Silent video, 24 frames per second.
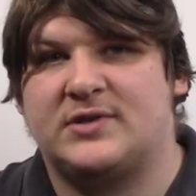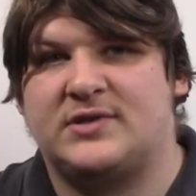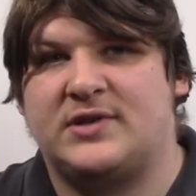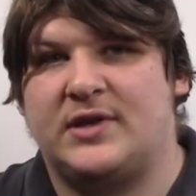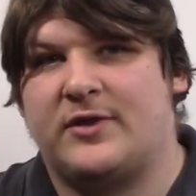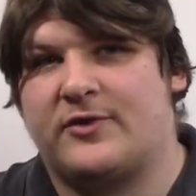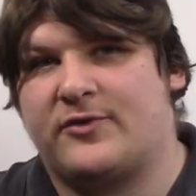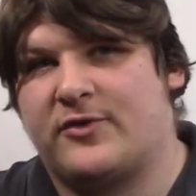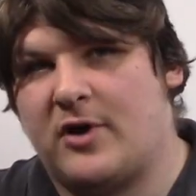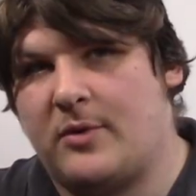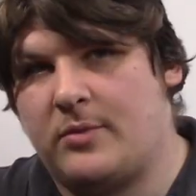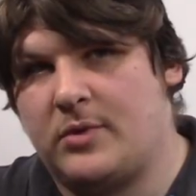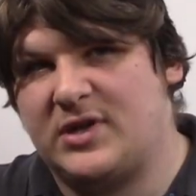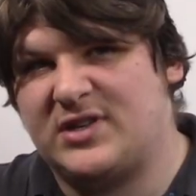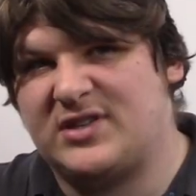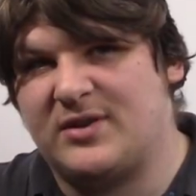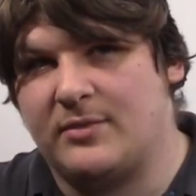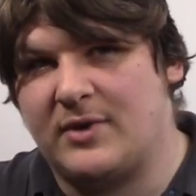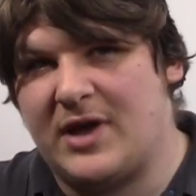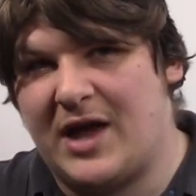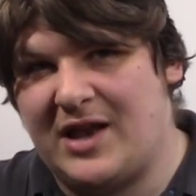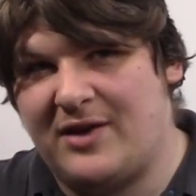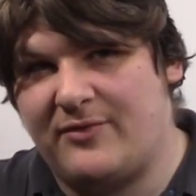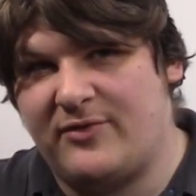See, the trouble is
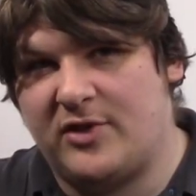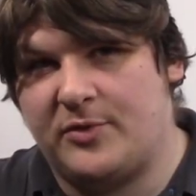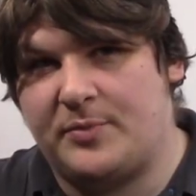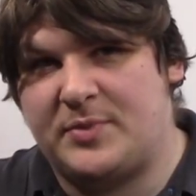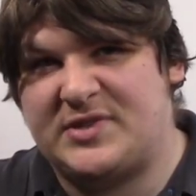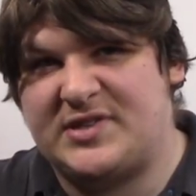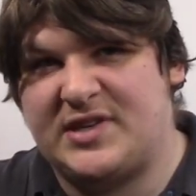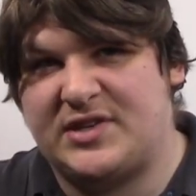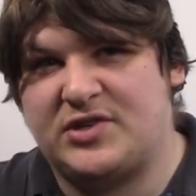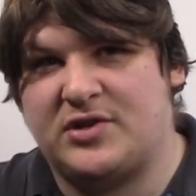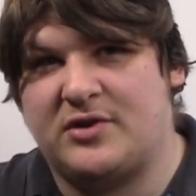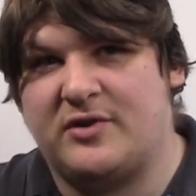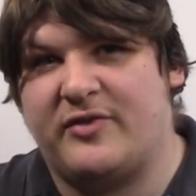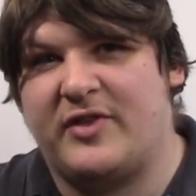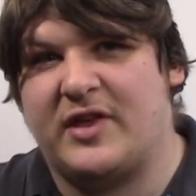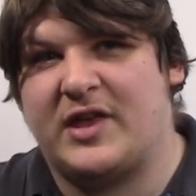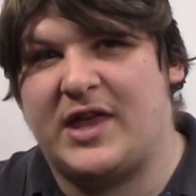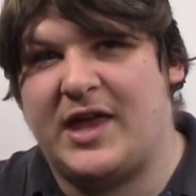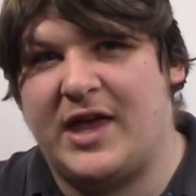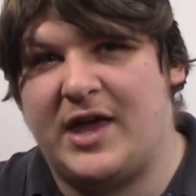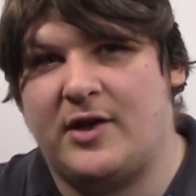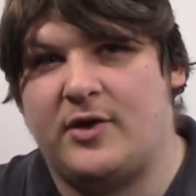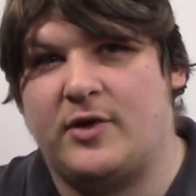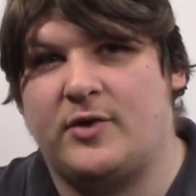I'm kind of in the position of the
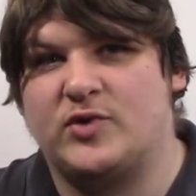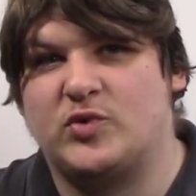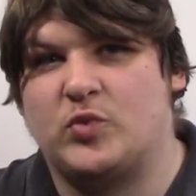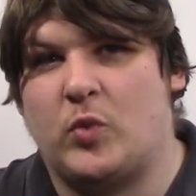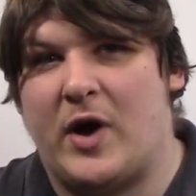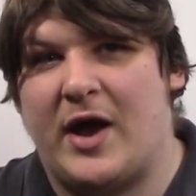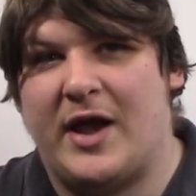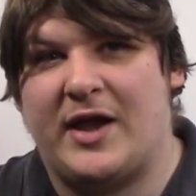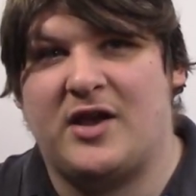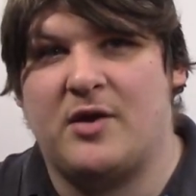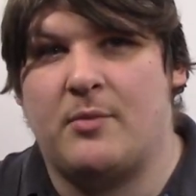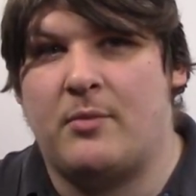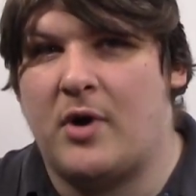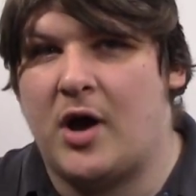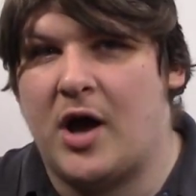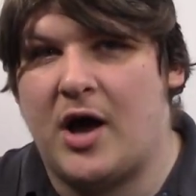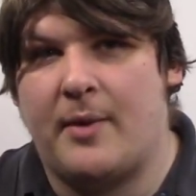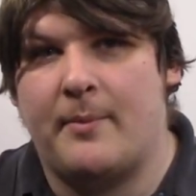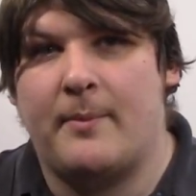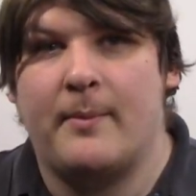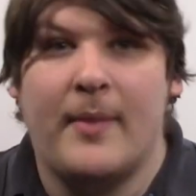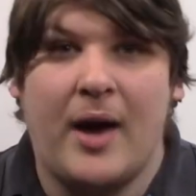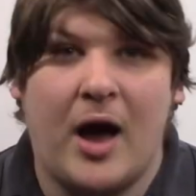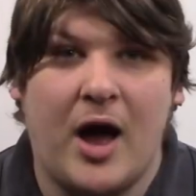kid who's whining to
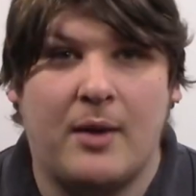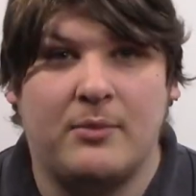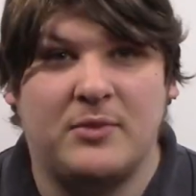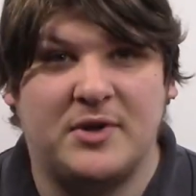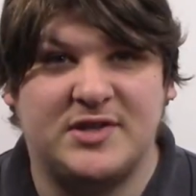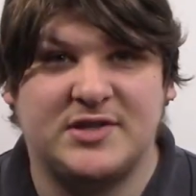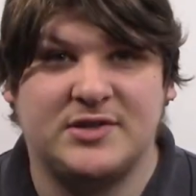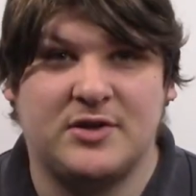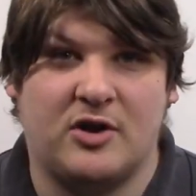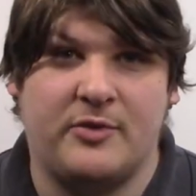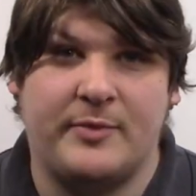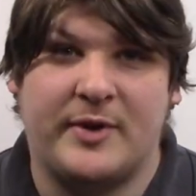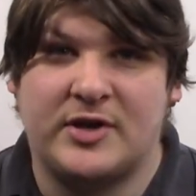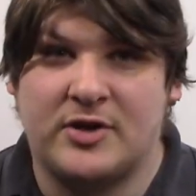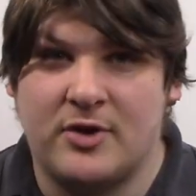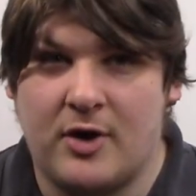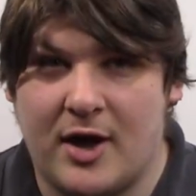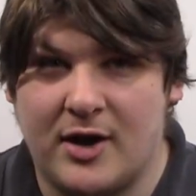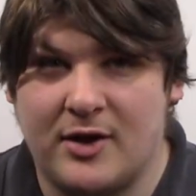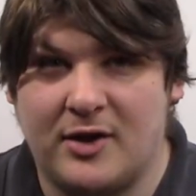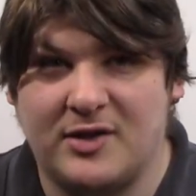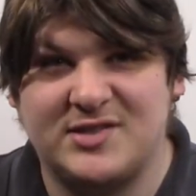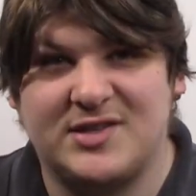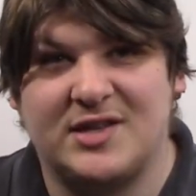mom, mom, let's go to
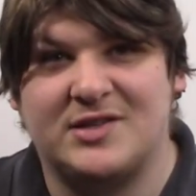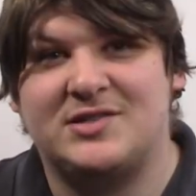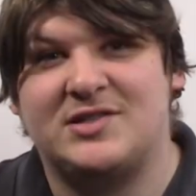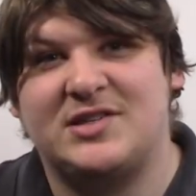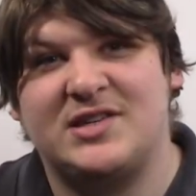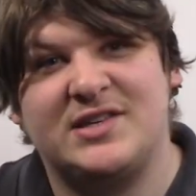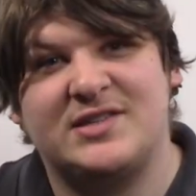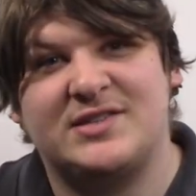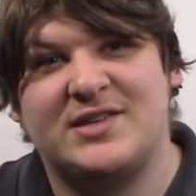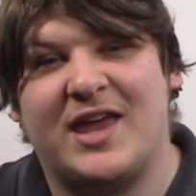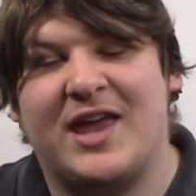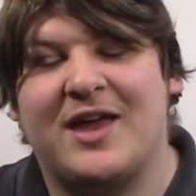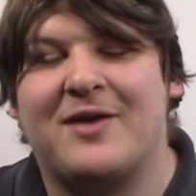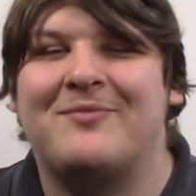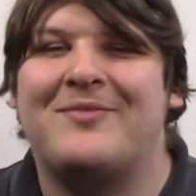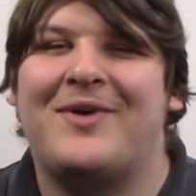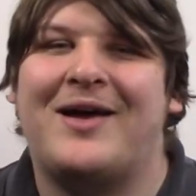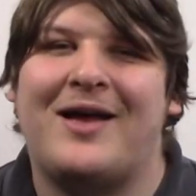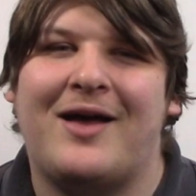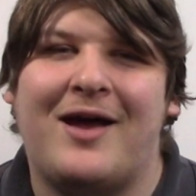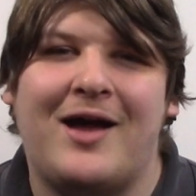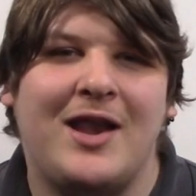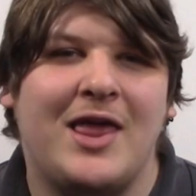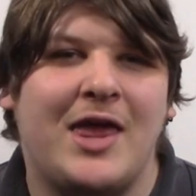McDonald's. And she's saying,
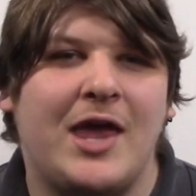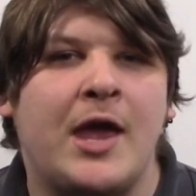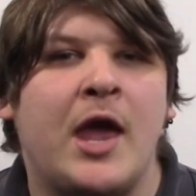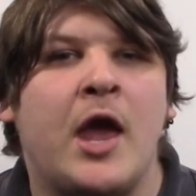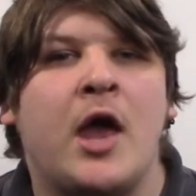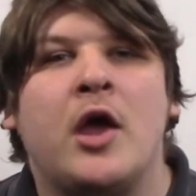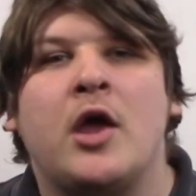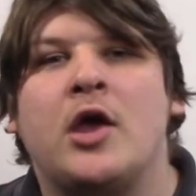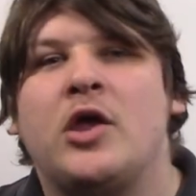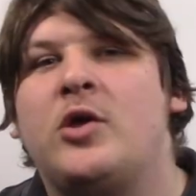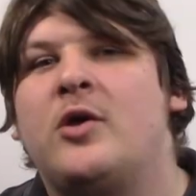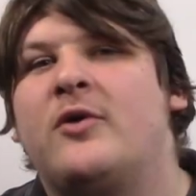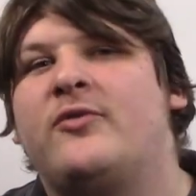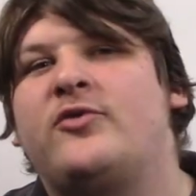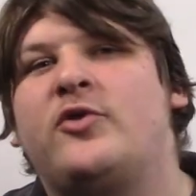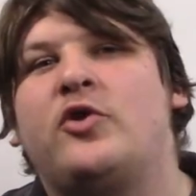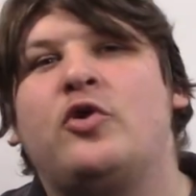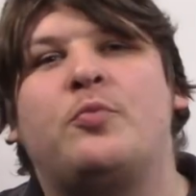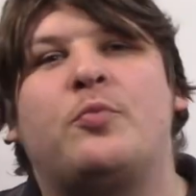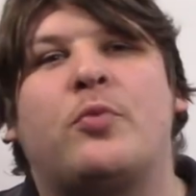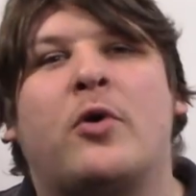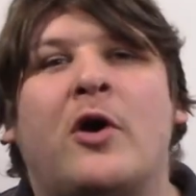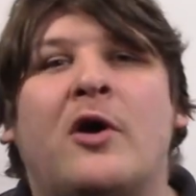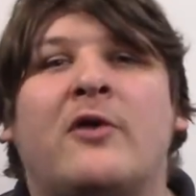but honey, you have
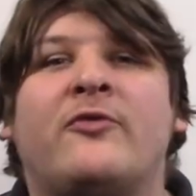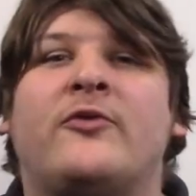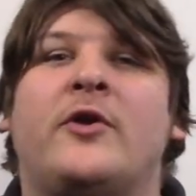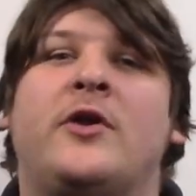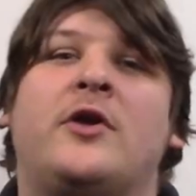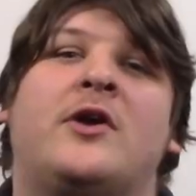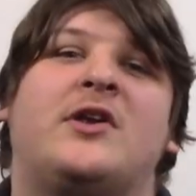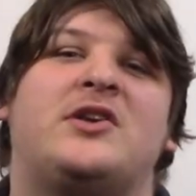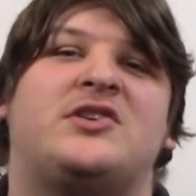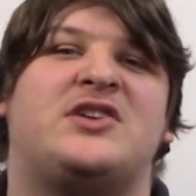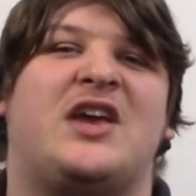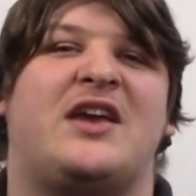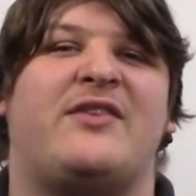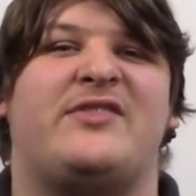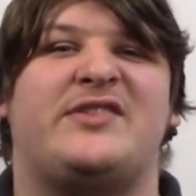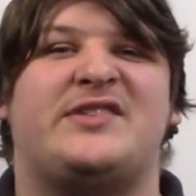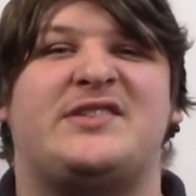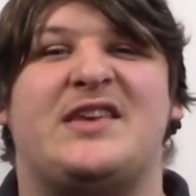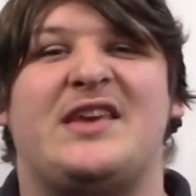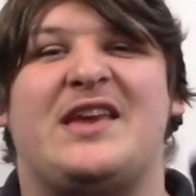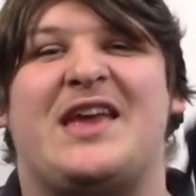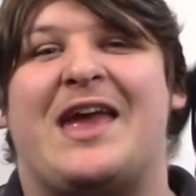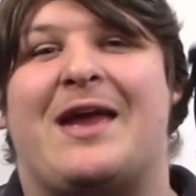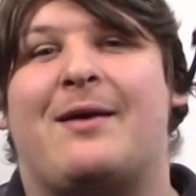two perfectly good
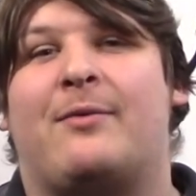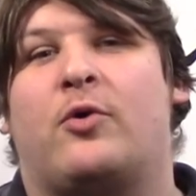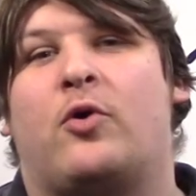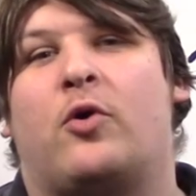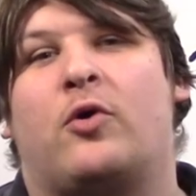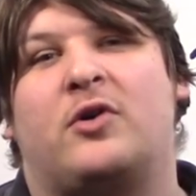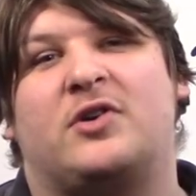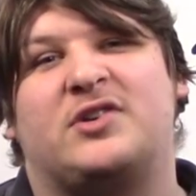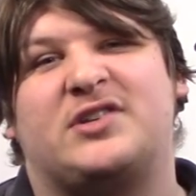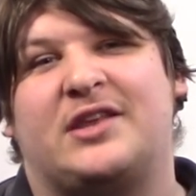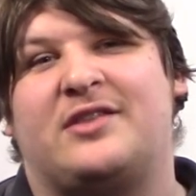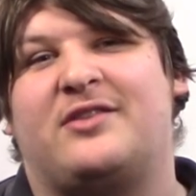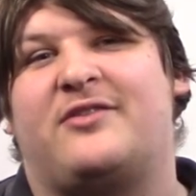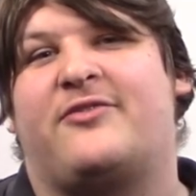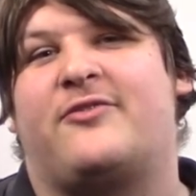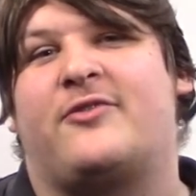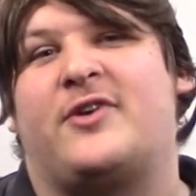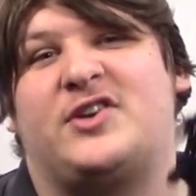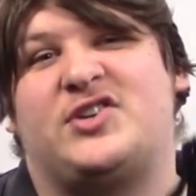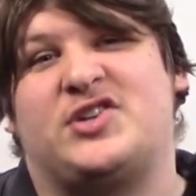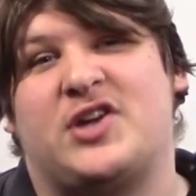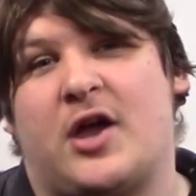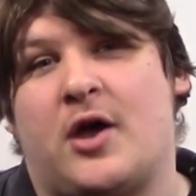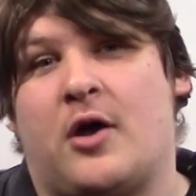JVC camcorders in the
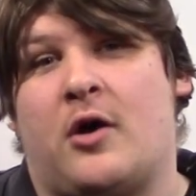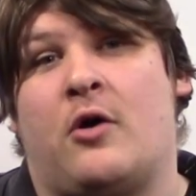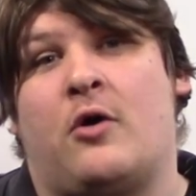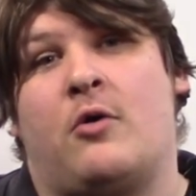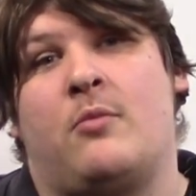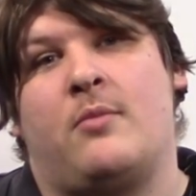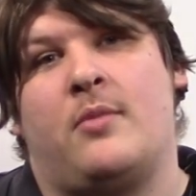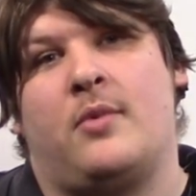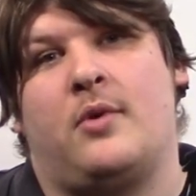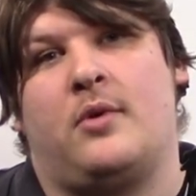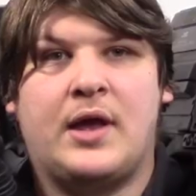fridge at home.